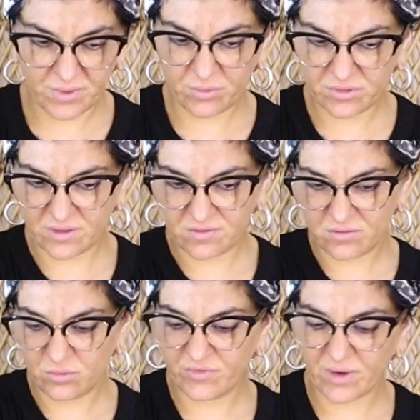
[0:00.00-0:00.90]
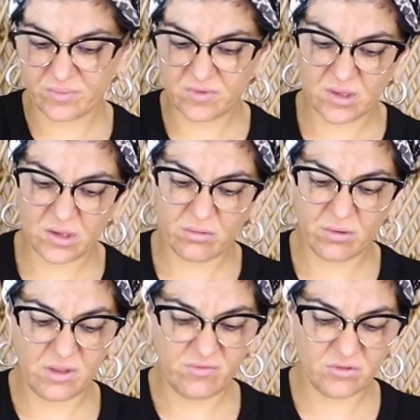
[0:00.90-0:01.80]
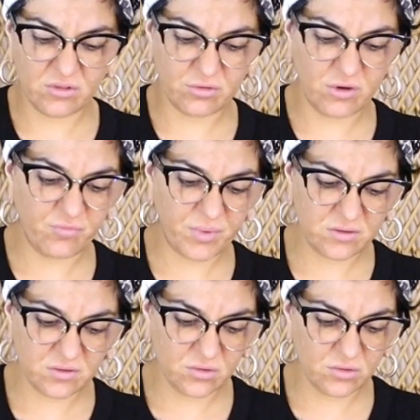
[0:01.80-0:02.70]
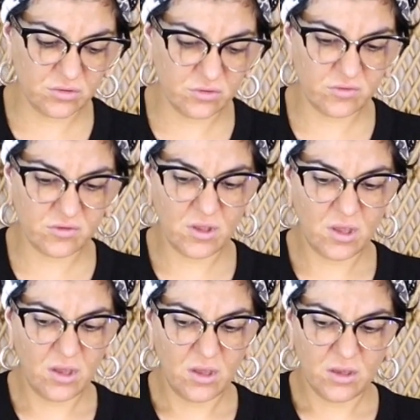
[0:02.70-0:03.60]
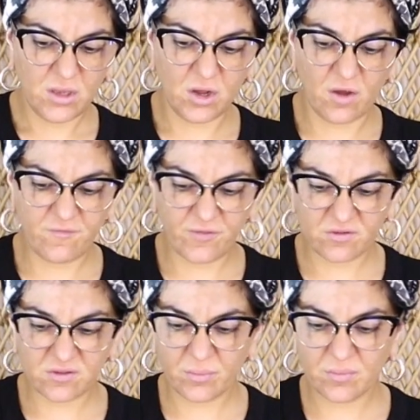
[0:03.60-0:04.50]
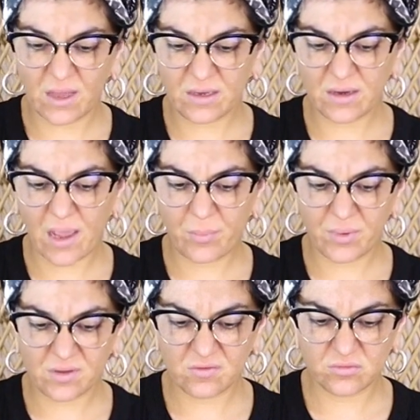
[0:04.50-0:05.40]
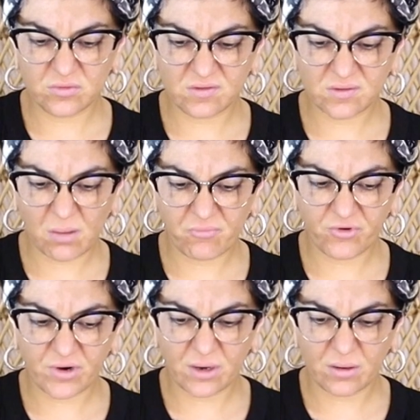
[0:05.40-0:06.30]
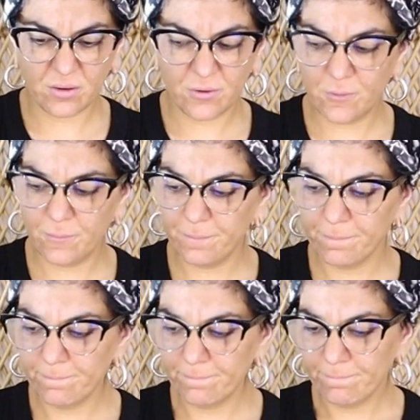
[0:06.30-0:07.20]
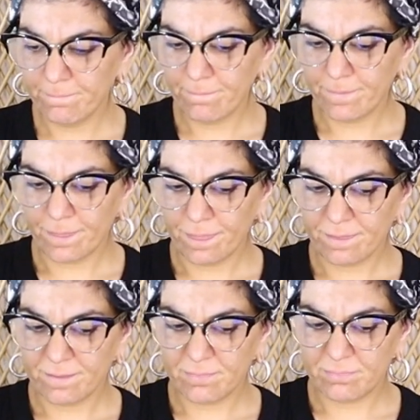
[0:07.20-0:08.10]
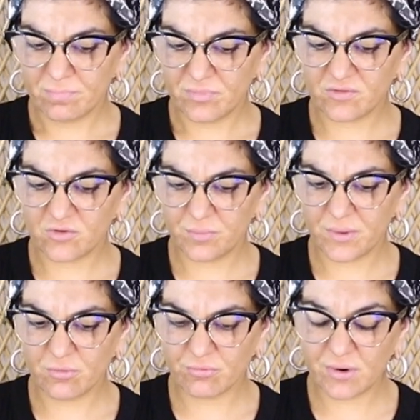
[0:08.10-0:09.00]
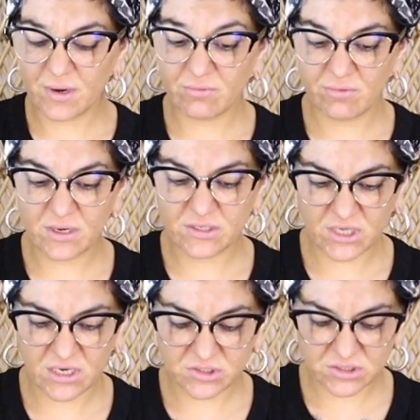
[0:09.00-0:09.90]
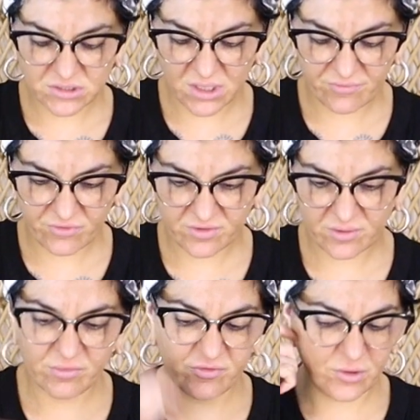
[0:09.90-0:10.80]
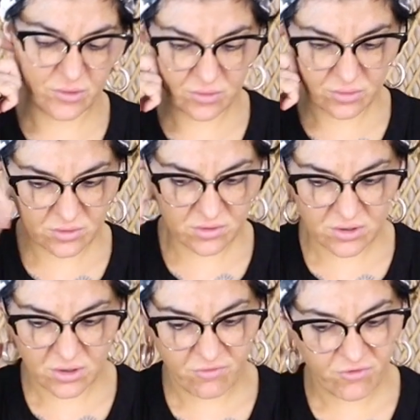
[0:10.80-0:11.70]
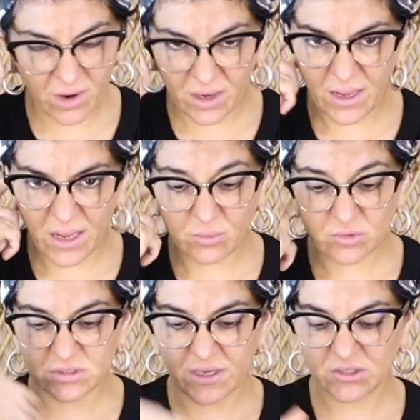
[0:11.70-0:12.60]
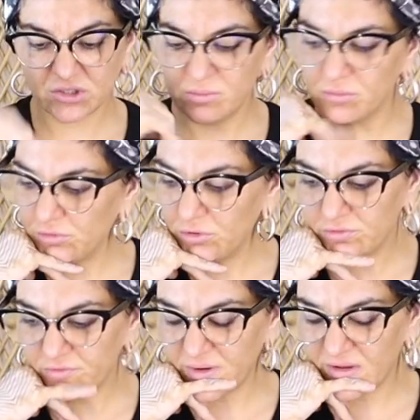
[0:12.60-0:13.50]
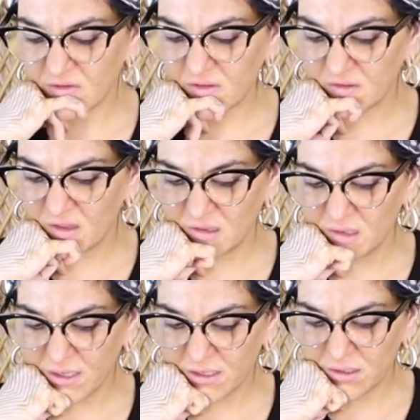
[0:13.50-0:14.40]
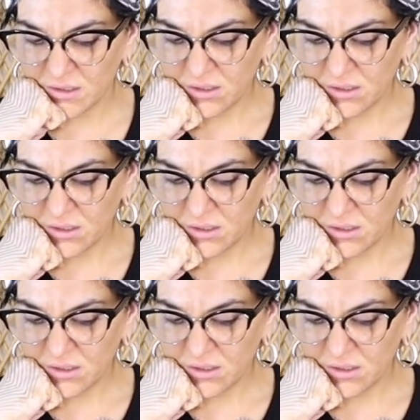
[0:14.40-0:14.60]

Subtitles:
be with these Two of Cups here and even the Three of Pentacles, you know, if there's some unhappiness or discomfort at home, this could be a really, really challenging time for some of you, you know, if you're unable to actually move. But as I said, like,